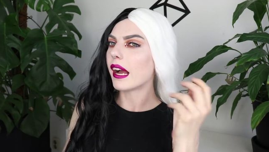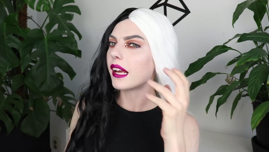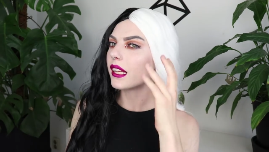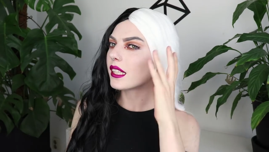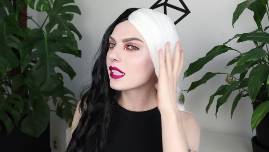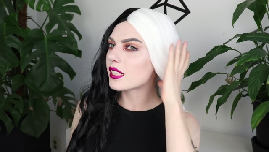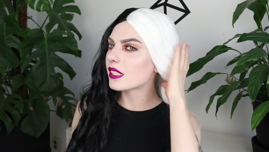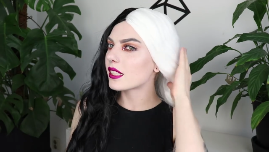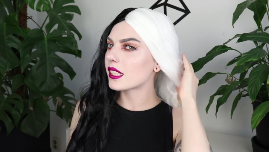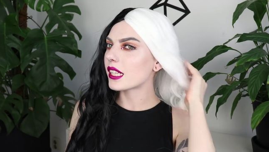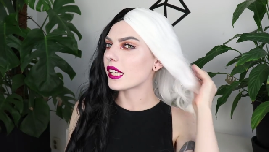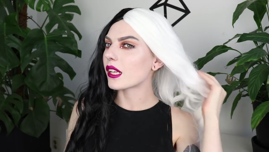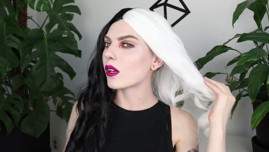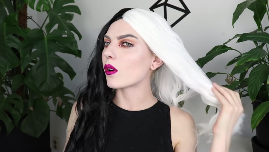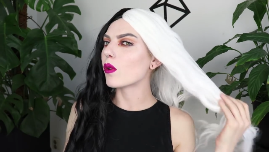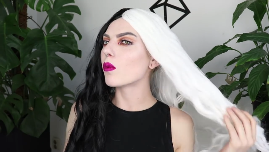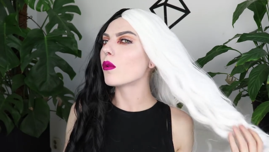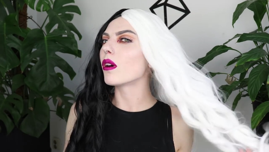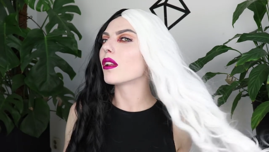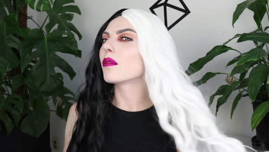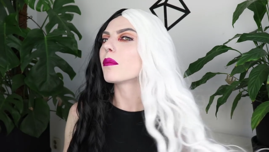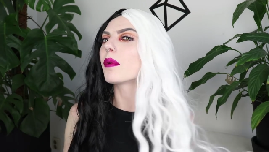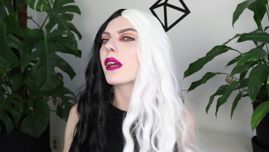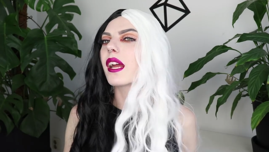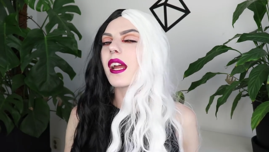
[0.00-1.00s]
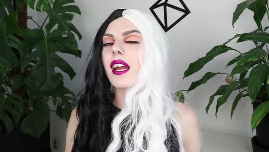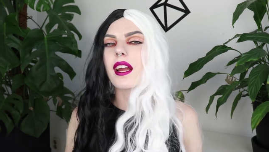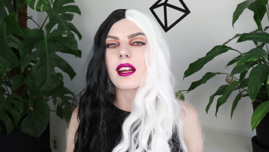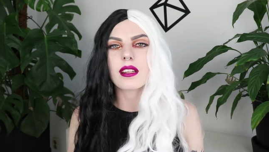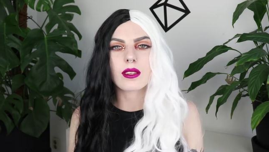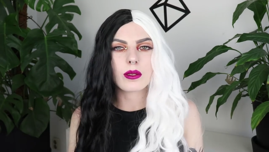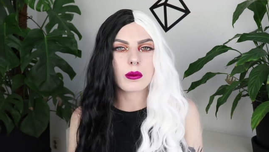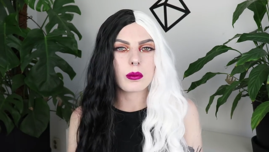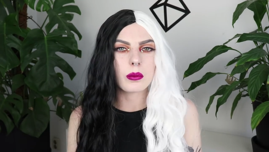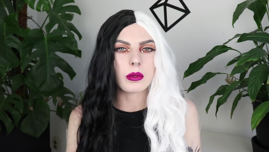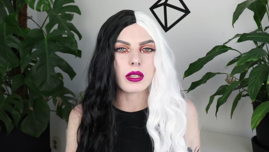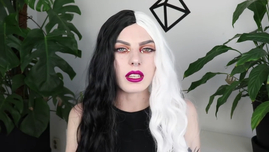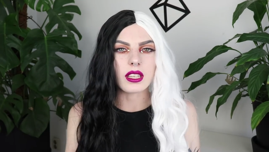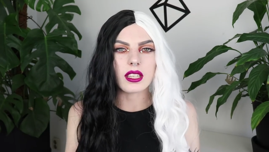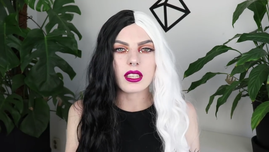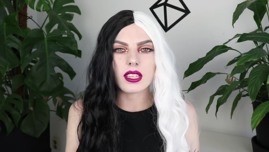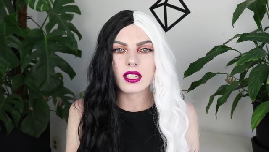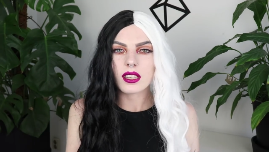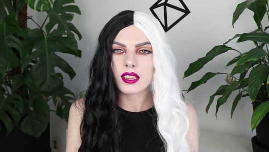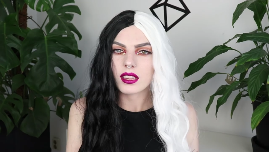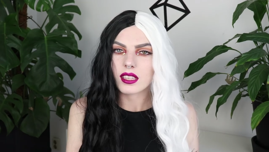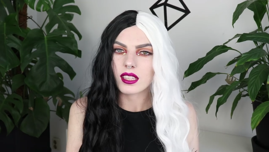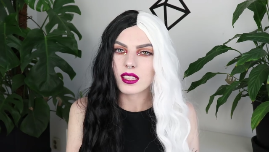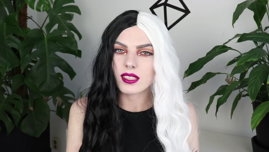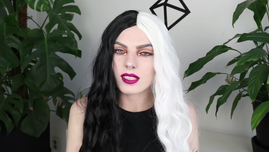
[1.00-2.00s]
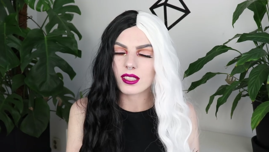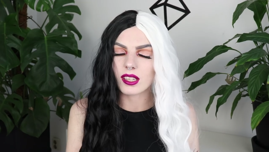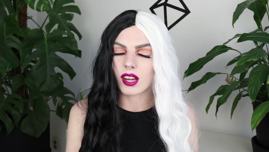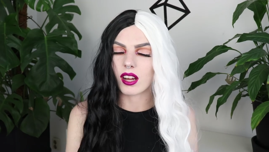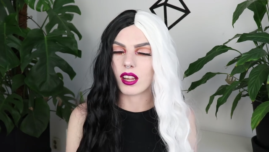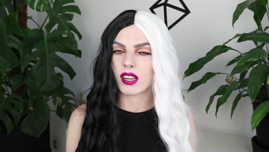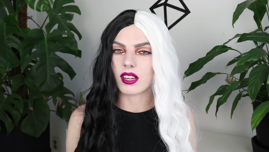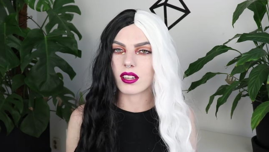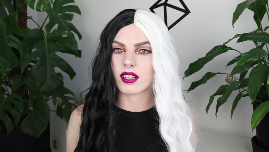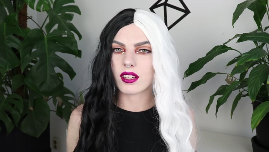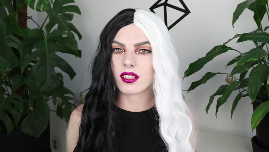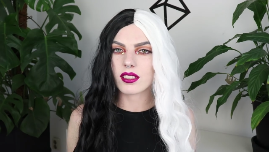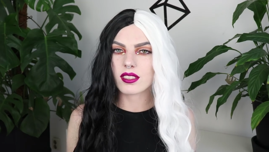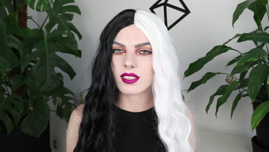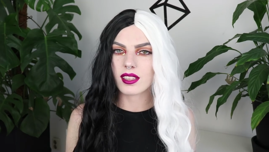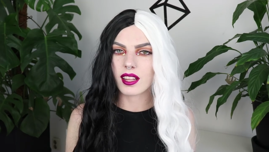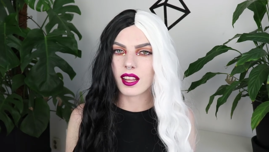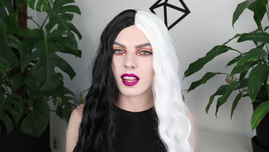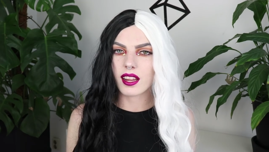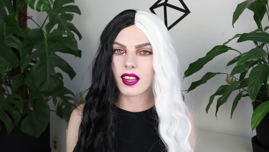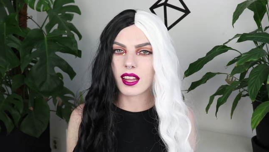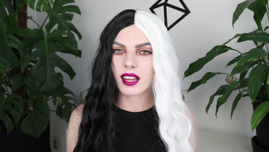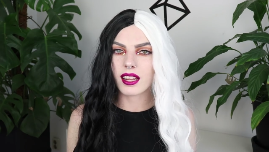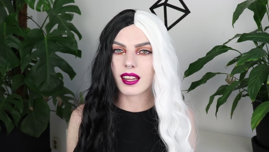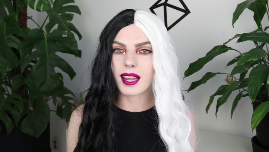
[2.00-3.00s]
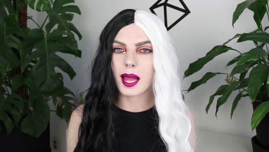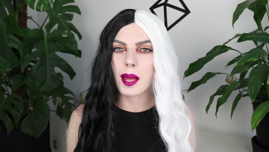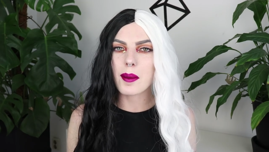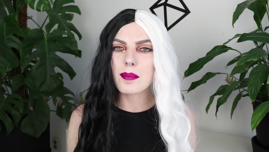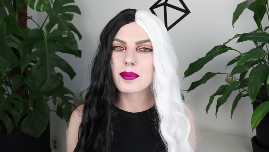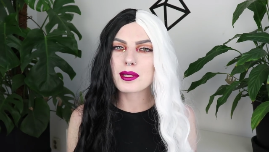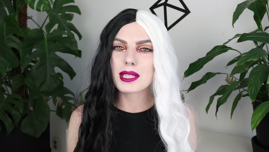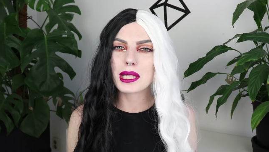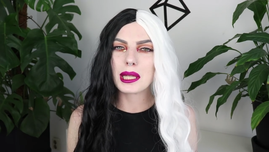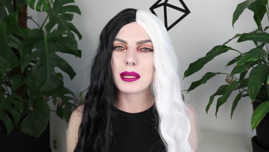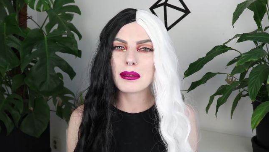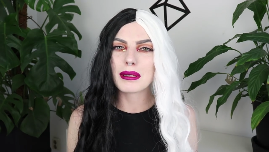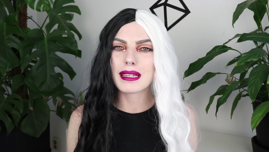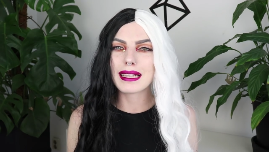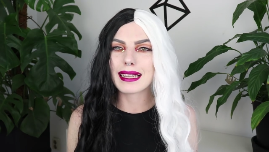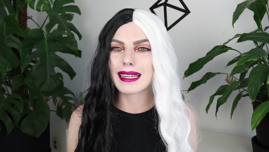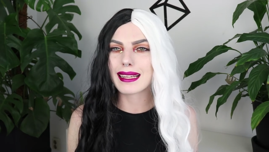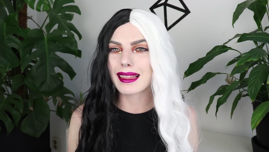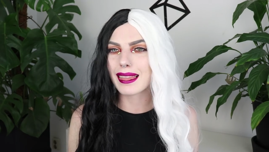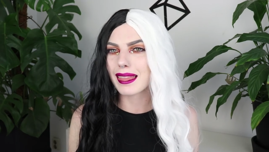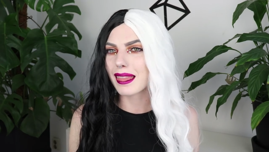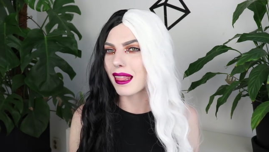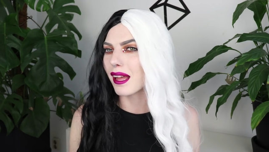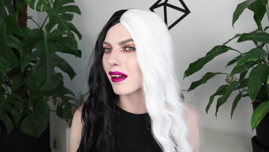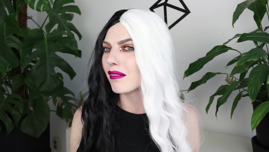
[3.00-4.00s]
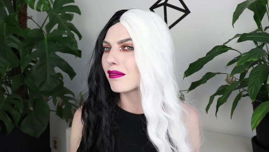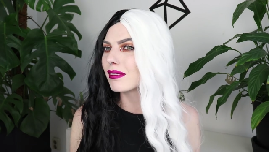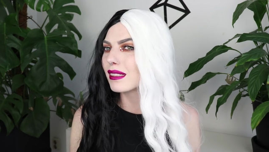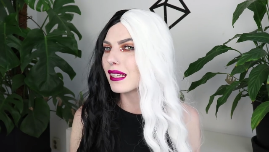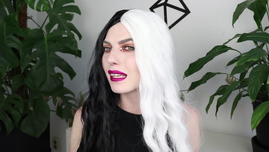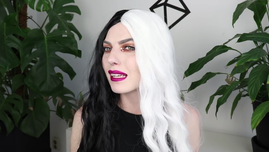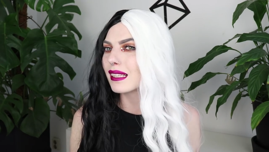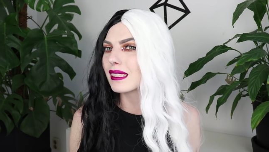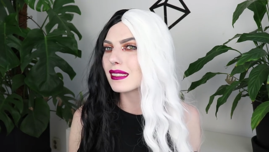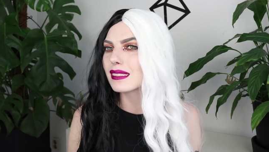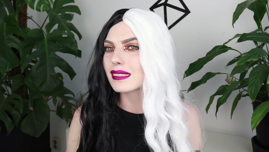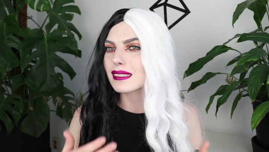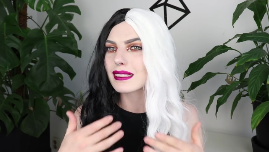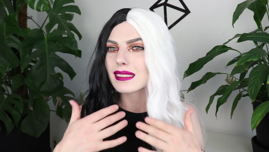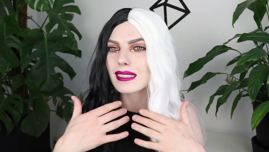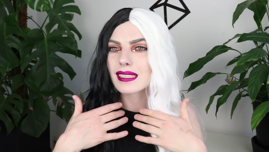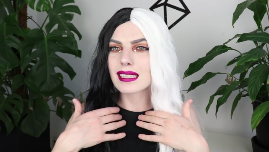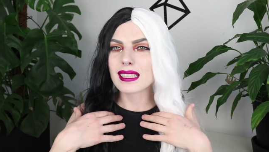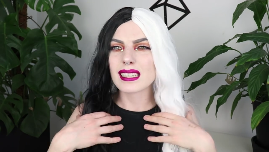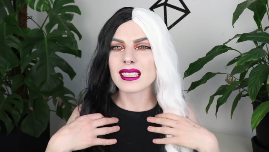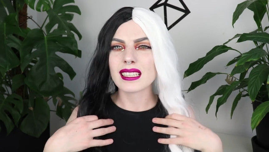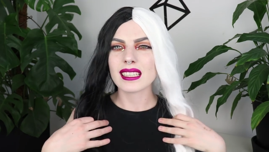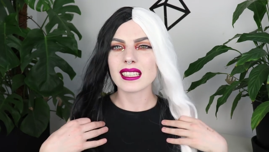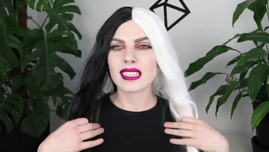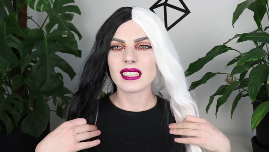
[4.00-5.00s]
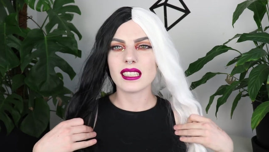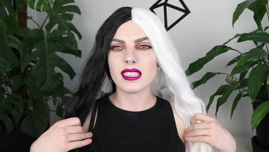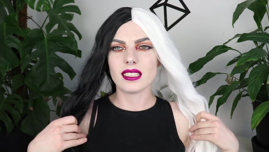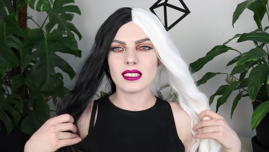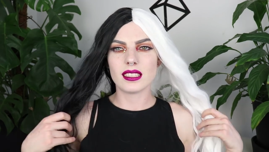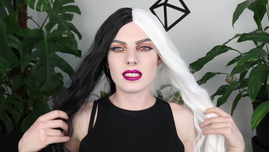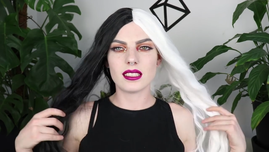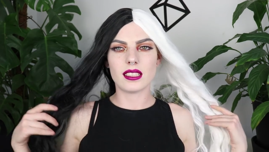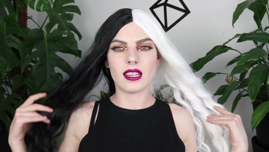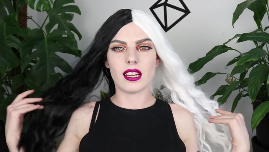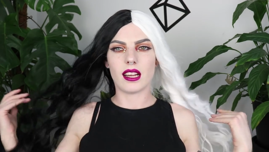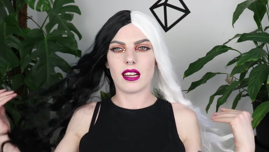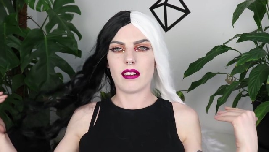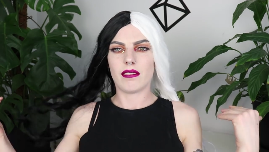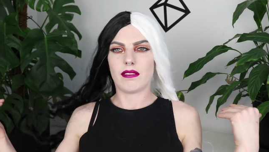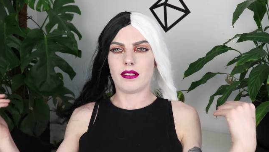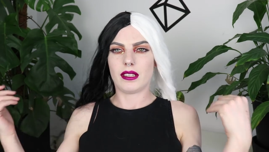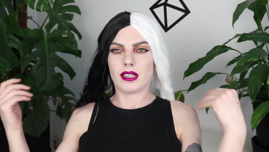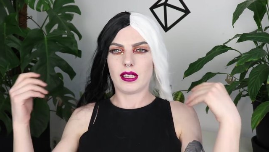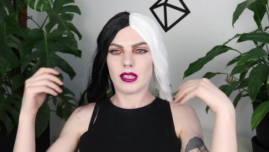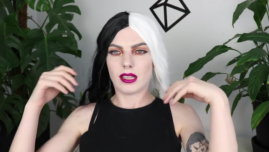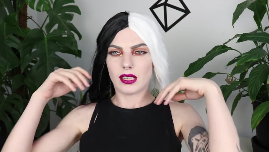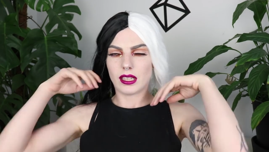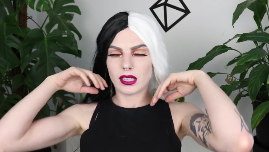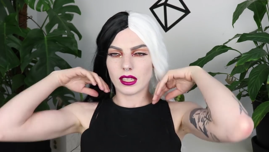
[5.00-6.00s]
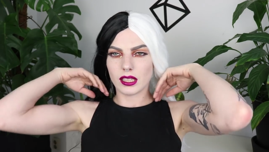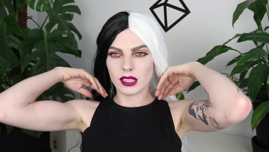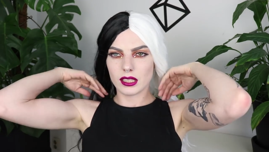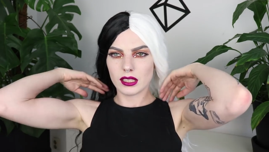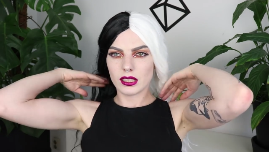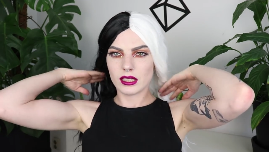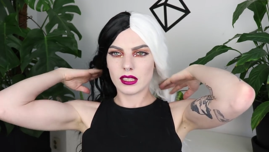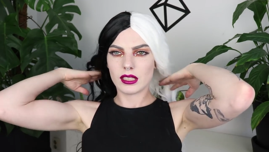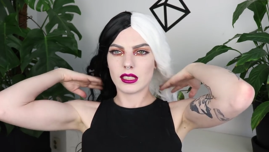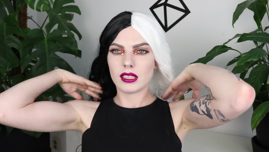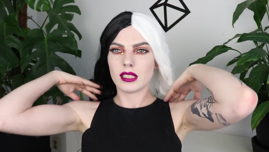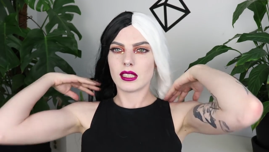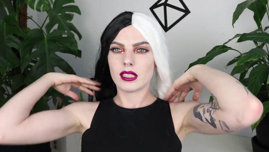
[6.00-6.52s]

I still want my hair to be these colors. Like, I absolutely love this. This is everything.